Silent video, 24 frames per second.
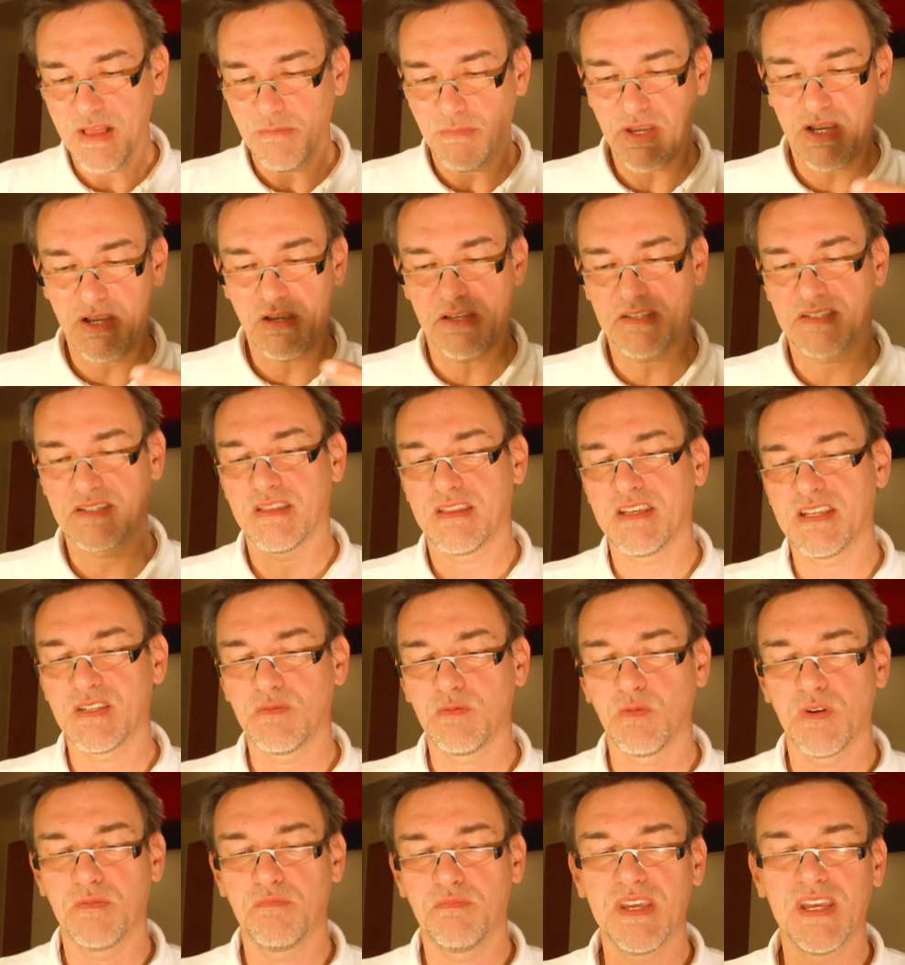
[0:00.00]
because this
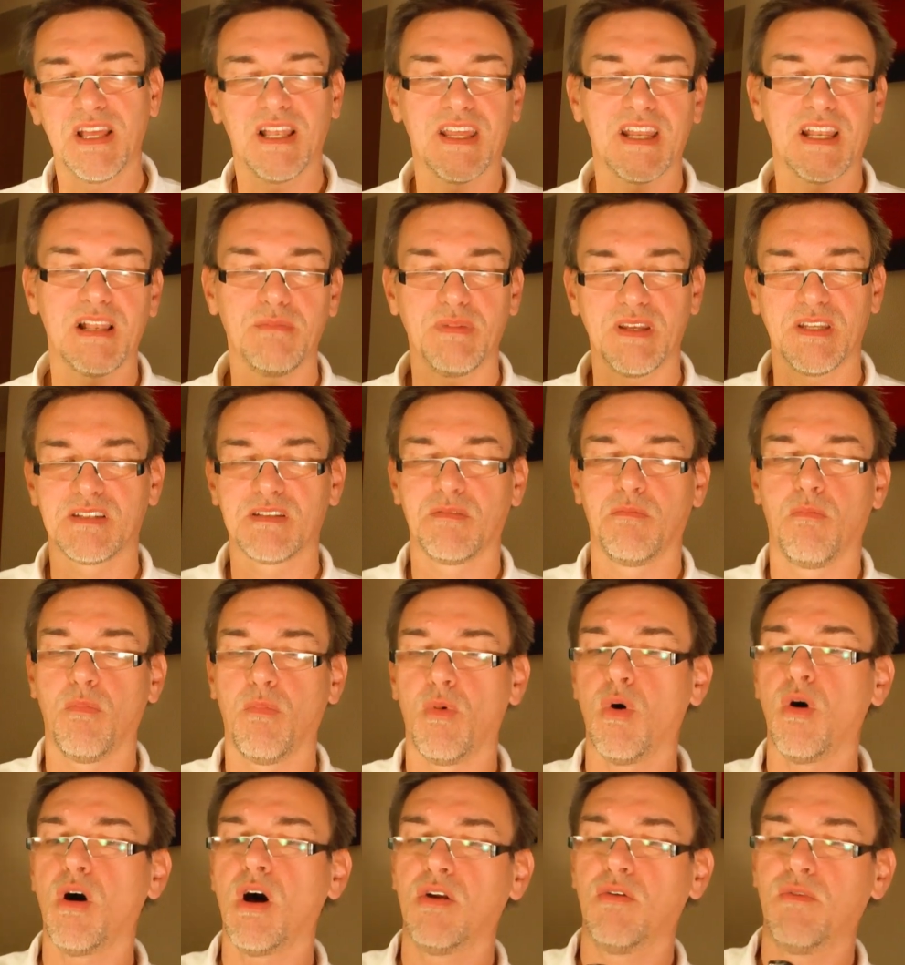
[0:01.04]
would be a little bit
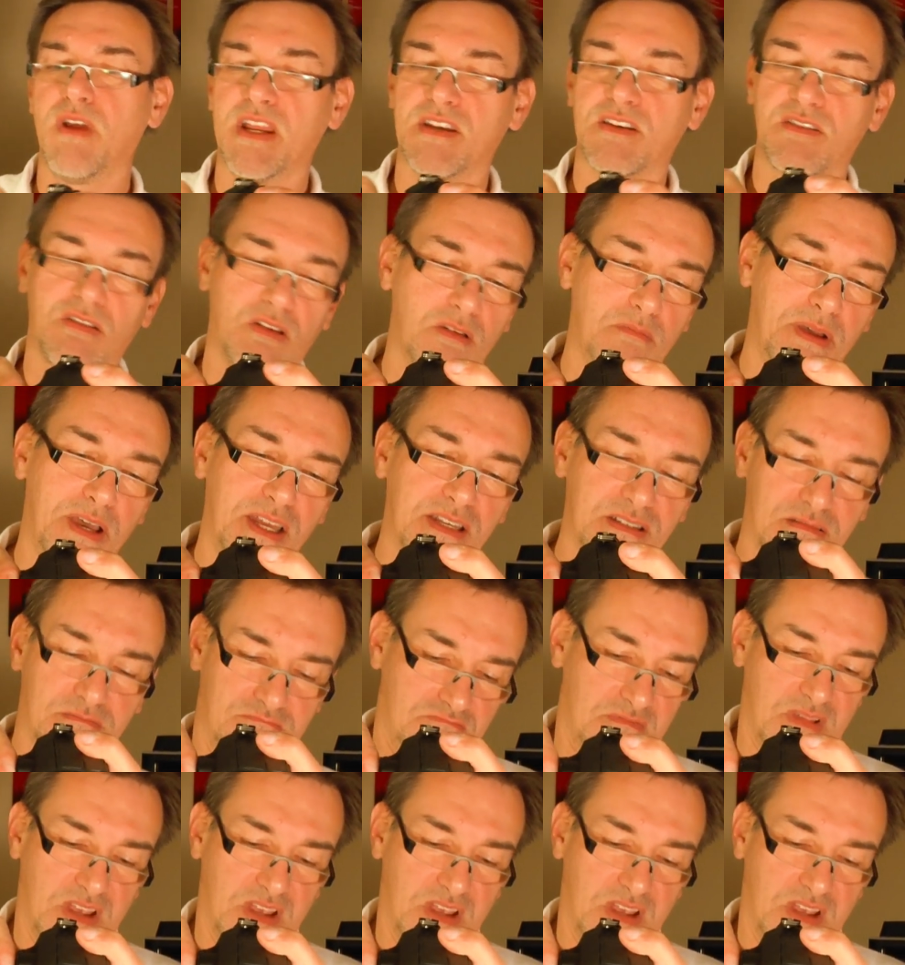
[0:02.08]
more retro, but